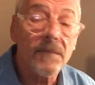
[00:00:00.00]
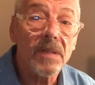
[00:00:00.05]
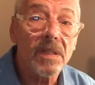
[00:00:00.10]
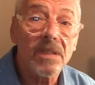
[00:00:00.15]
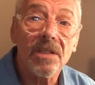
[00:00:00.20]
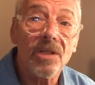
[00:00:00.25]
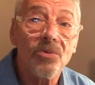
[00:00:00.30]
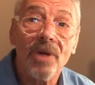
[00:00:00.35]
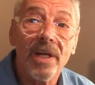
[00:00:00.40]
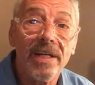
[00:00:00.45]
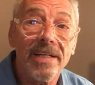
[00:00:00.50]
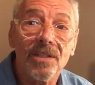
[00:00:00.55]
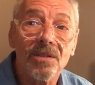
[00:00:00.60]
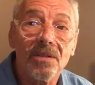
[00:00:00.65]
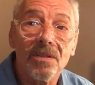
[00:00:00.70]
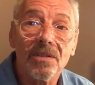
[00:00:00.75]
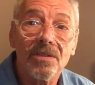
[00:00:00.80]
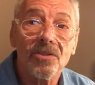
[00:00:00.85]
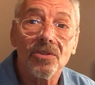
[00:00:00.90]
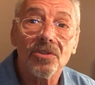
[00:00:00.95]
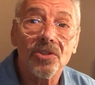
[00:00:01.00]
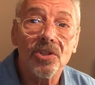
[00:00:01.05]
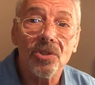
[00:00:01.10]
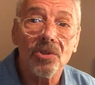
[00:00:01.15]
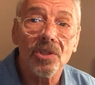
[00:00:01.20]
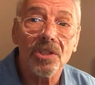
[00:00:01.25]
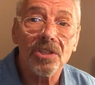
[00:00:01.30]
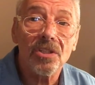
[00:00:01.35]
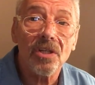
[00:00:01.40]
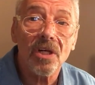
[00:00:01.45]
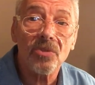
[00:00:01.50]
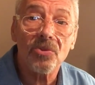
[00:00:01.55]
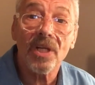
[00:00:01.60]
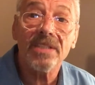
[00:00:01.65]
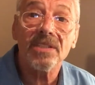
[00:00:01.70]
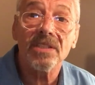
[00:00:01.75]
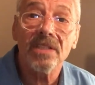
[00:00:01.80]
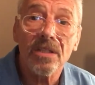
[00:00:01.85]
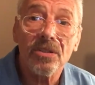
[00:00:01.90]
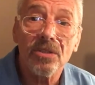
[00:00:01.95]
Didn't write any Jewish songs.
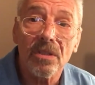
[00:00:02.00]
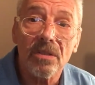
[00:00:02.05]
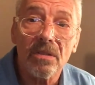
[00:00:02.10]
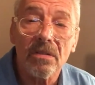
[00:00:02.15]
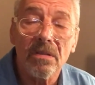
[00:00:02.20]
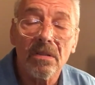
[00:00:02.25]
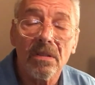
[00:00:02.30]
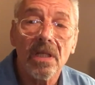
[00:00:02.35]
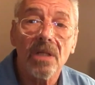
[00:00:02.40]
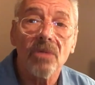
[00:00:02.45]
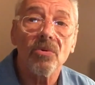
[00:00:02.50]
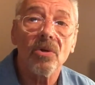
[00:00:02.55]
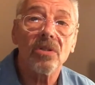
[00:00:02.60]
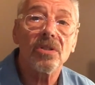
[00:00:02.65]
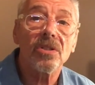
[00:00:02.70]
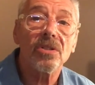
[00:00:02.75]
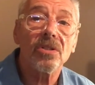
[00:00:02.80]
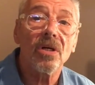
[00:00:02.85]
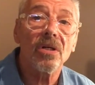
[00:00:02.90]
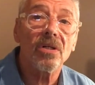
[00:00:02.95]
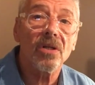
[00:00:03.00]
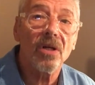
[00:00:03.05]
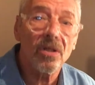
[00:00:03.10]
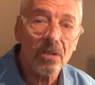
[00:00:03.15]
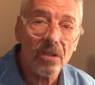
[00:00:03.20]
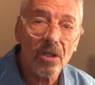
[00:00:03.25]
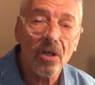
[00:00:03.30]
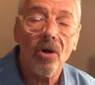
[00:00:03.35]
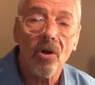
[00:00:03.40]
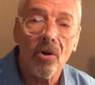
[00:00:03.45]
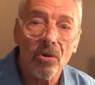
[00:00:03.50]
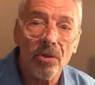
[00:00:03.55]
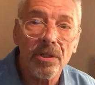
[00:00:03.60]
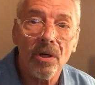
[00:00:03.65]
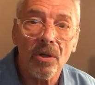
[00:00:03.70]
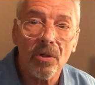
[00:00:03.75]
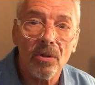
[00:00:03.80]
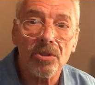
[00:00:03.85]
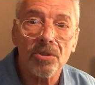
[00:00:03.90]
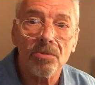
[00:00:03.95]
Well, that's not true. He wrote a song called
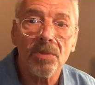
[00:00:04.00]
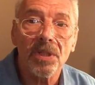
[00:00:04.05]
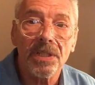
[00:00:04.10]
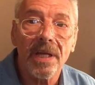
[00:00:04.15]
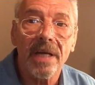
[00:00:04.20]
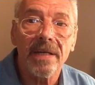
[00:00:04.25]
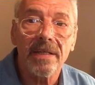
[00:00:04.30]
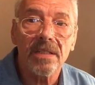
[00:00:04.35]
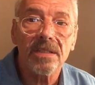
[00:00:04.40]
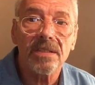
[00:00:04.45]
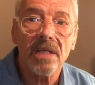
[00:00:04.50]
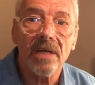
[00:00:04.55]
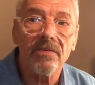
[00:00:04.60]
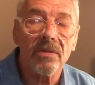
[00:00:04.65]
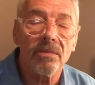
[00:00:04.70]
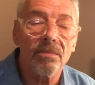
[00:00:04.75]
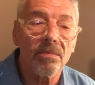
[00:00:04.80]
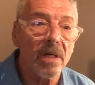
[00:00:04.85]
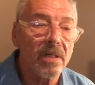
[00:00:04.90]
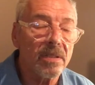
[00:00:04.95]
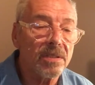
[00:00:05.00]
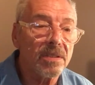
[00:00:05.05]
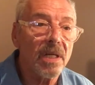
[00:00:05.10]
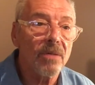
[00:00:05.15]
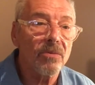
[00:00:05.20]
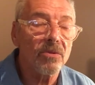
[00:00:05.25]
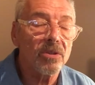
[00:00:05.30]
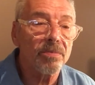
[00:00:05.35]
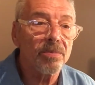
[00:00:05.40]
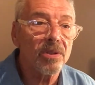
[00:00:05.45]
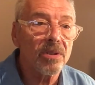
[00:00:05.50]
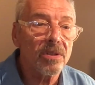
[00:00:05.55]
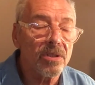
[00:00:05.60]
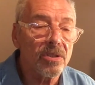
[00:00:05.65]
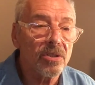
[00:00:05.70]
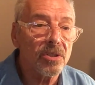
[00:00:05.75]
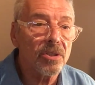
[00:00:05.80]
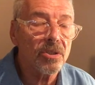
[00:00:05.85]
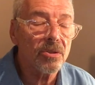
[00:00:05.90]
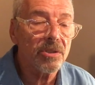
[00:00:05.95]
Cohen Owes Me $97. That was
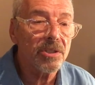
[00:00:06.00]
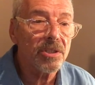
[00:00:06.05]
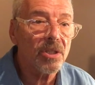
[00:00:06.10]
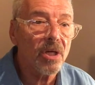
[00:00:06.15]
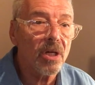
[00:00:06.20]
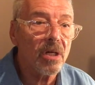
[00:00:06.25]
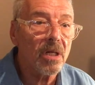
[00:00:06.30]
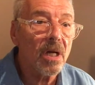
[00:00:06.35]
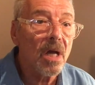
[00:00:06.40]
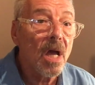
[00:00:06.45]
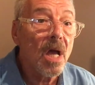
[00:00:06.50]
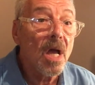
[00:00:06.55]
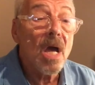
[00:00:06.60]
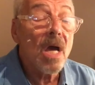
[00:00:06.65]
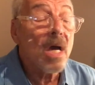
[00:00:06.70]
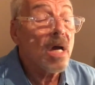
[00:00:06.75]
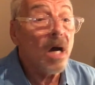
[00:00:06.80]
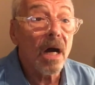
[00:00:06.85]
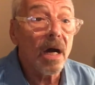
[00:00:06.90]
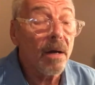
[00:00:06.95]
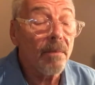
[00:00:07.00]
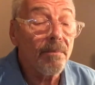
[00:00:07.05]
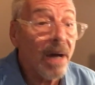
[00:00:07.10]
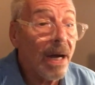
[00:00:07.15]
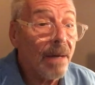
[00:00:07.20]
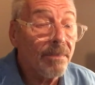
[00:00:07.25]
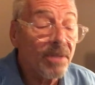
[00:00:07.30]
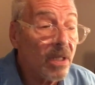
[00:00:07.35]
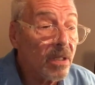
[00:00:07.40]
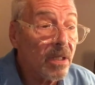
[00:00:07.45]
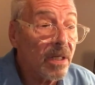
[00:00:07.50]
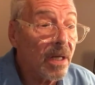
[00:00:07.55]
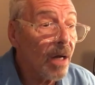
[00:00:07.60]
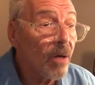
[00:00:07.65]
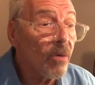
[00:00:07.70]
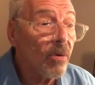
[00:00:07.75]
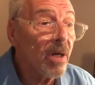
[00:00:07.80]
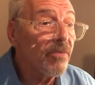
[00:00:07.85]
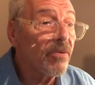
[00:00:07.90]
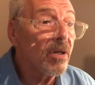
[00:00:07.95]
Berlin's Jewish song. Bob Dylan,
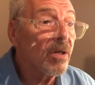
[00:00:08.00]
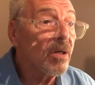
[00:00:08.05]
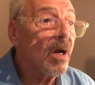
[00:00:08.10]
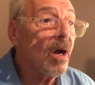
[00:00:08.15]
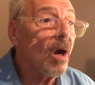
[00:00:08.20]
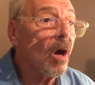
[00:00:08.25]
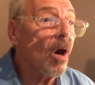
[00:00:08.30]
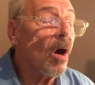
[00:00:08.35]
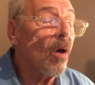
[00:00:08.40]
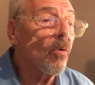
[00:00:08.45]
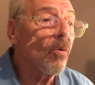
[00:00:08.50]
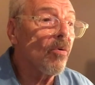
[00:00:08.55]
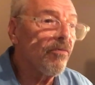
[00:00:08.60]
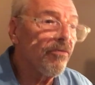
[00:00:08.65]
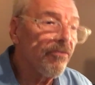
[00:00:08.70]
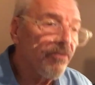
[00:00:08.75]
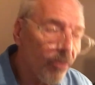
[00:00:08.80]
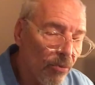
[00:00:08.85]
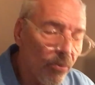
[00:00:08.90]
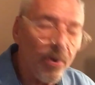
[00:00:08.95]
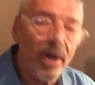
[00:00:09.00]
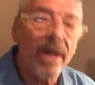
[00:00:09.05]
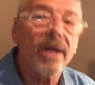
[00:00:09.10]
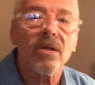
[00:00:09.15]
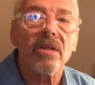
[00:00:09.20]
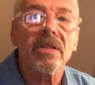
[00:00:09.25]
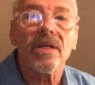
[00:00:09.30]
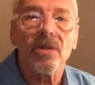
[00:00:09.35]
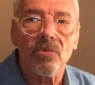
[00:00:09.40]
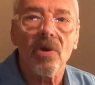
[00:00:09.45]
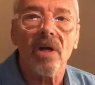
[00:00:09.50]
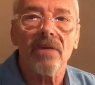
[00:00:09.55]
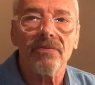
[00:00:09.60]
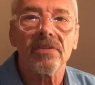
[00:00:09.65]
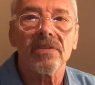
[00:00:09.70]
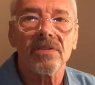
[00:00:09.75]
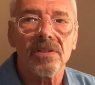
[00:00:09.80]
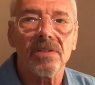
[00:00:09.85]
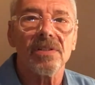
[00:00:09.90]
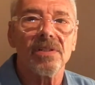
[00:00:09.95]
however, rarely
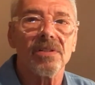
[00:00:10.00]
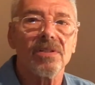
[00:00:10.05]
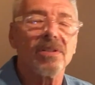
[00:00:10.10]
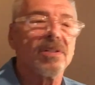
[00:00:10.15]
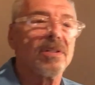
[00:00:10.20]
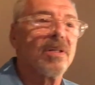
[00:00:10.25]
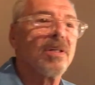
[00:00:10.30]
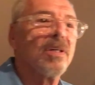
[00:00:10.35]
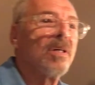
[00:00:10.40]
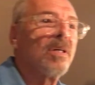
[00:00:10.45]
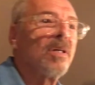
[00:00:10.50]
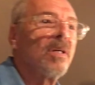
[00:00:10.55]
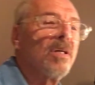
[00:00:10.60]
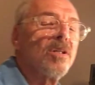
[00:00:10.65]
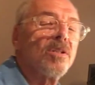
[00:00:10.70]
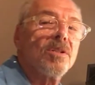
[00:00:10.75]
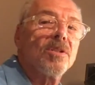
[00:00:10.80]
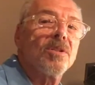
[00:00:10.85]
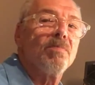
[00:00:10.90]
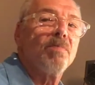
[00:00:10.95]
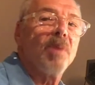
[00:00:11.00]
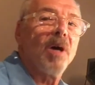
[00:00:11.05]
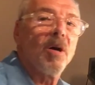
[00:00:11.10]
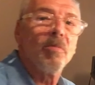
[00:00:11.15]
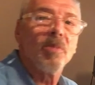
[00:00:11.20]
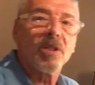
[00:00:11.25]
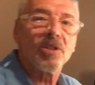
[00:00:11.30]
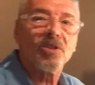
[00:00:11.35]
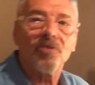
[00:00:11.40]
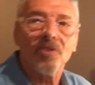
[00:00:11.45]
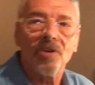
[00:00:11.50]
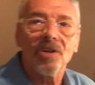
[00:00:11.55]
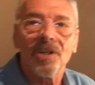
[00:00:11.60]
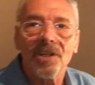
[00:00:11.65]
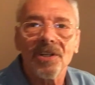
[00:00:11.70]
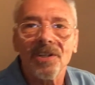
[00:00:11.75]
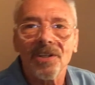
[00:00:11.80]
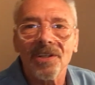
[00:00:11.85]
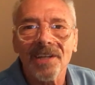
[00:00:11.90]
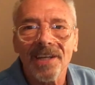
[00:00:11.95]
references his bar
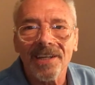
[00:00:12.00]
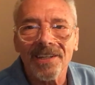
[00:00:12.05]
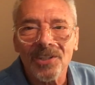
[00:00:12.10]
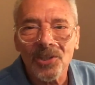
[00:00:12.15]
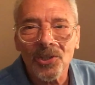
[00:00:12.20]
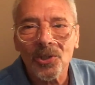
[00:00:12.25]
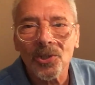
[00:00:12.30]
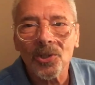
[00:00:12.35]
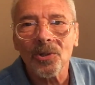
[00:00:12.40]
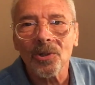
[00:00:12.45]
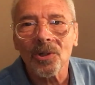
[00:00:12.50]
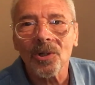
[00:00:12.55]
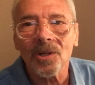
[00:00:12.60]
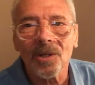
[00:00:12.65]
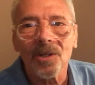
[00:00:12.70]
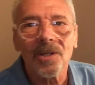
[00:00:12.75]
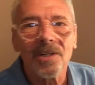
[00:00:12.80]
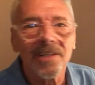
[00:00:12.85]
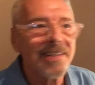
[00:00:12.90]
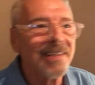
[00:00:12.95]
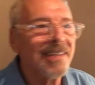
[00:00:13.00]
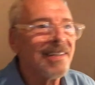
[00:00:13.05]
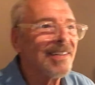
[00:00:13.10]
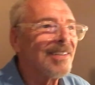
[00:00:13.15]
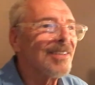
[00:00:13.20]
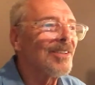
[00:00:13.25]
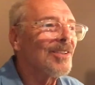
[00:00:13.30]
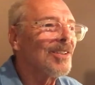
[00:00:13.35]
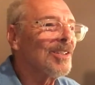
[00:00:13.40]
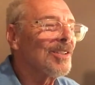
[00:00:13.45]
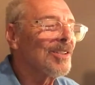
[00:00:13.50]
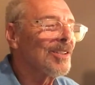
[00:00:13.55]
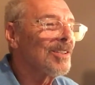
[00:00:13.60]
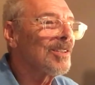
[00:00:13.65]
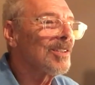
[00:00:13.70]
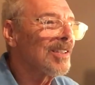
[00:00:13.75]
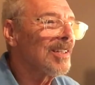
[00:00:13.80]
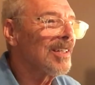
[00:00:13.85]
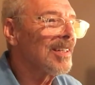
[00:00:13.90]
mitzvah and his tutor, this